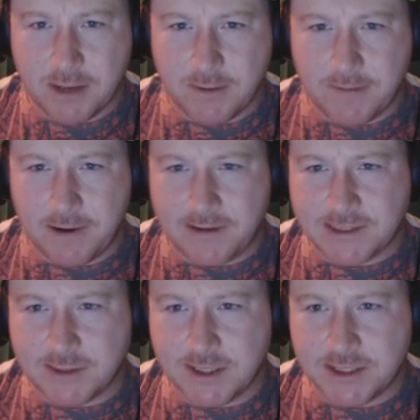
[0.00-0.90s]
Pick up the pair
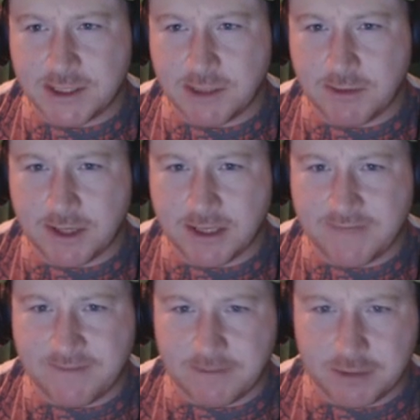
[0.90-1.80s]
of tweezers so we
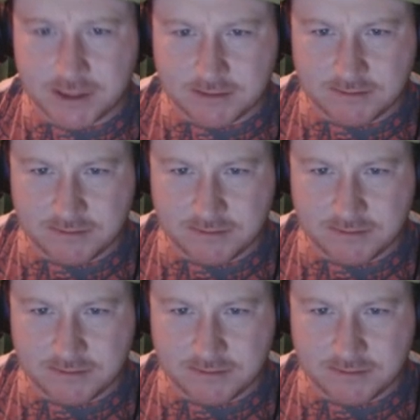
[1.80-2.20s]
can lift the